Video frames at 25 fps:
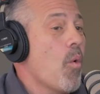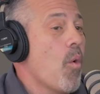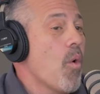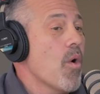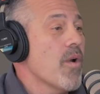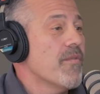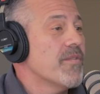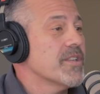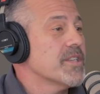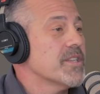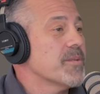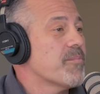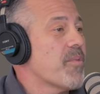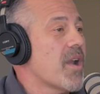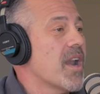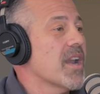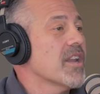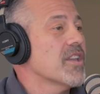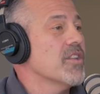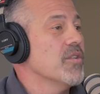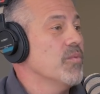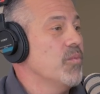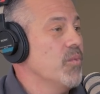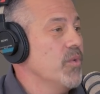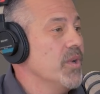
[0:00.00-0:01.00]
Or if it's a
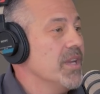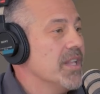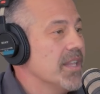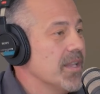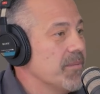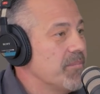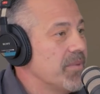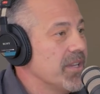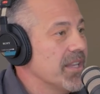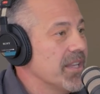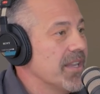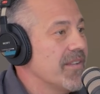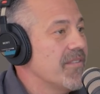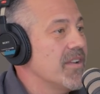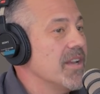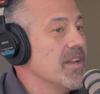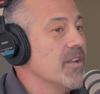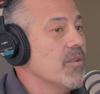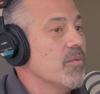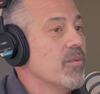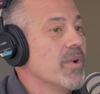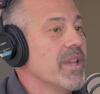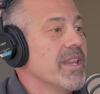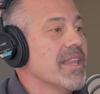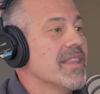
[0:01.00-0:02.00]
product you really believe in and
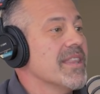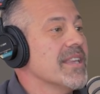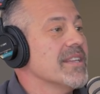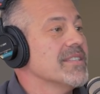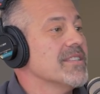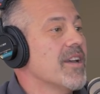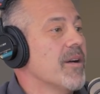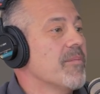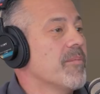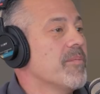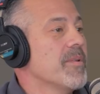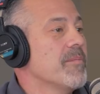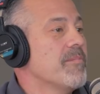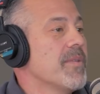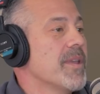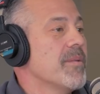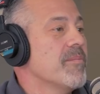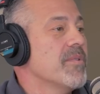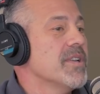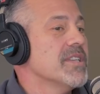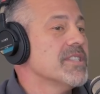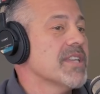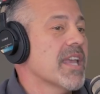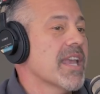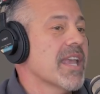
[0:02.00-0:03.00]
you really think is helping
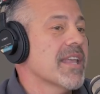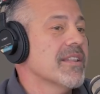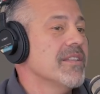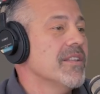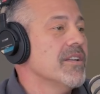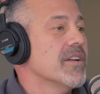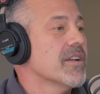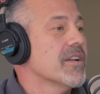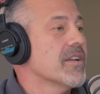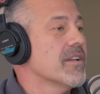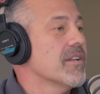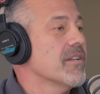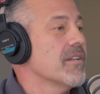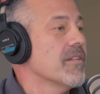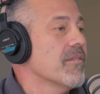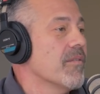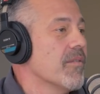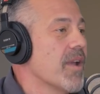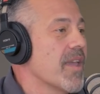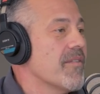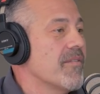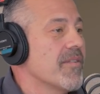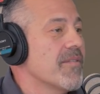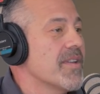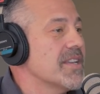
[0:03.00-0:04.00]
people, you say, hey, look,
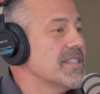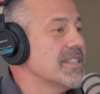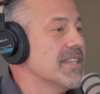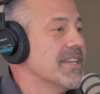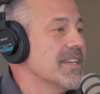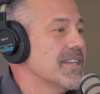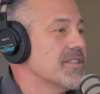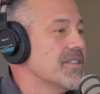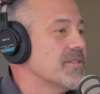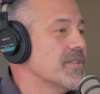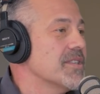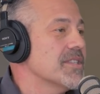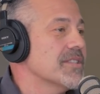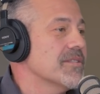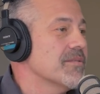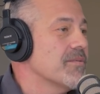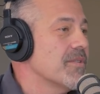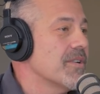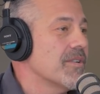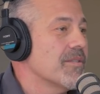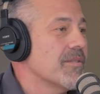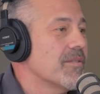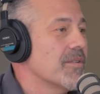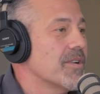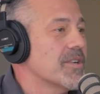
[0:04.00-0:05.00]
we have a vested interest.
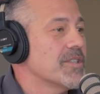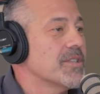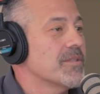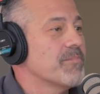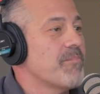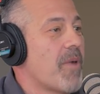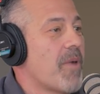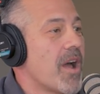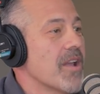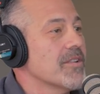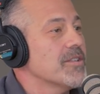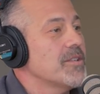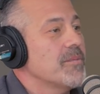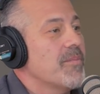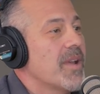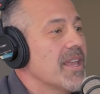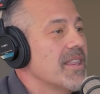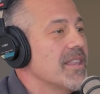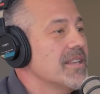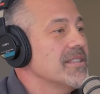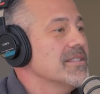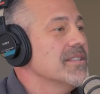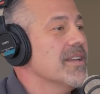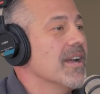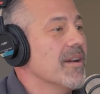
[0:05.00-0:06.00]
We're, we're sponsored by
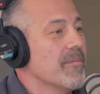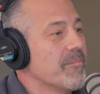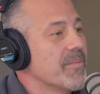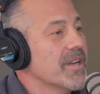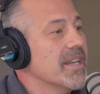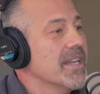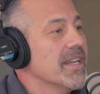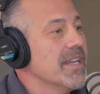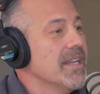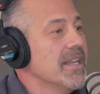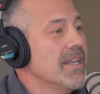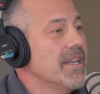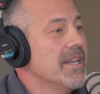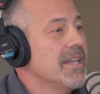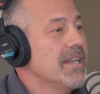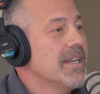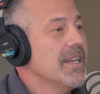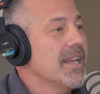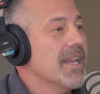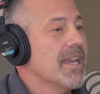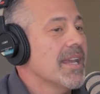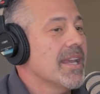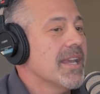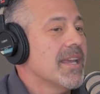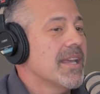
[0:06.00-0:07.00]
this company
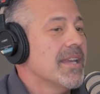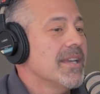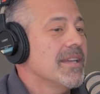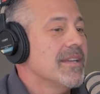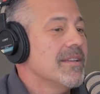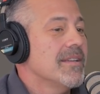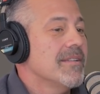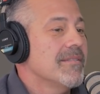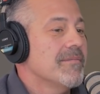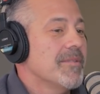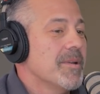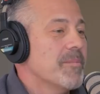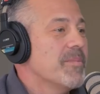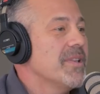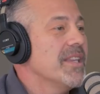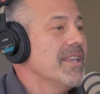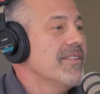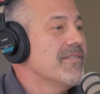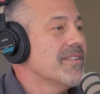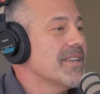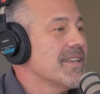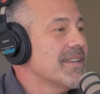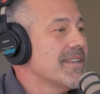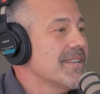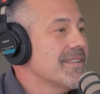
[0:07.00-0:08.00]
and we
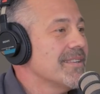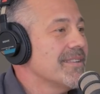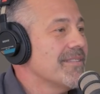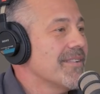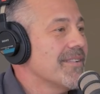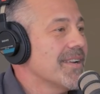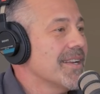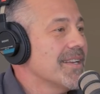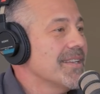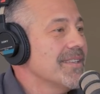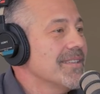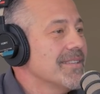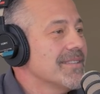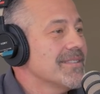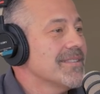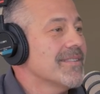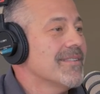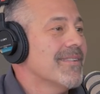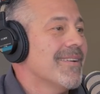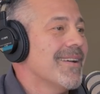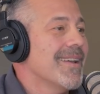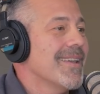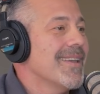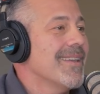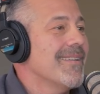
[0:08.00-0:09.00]
believe in it, right? Yeah.
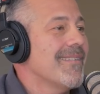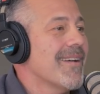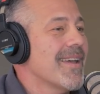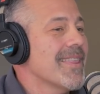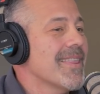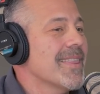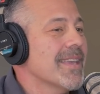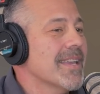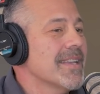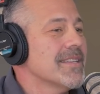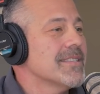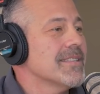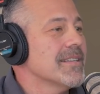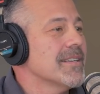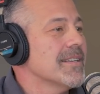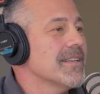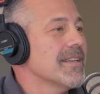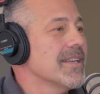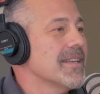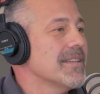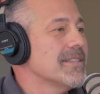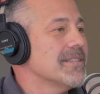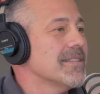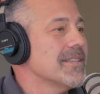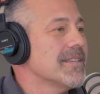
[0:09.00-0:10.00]
So, you know, I think it's
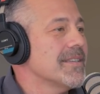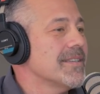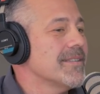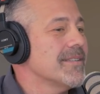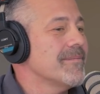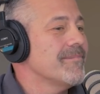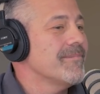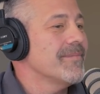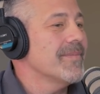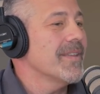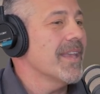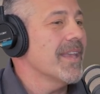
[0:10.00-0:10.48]
a, it's a,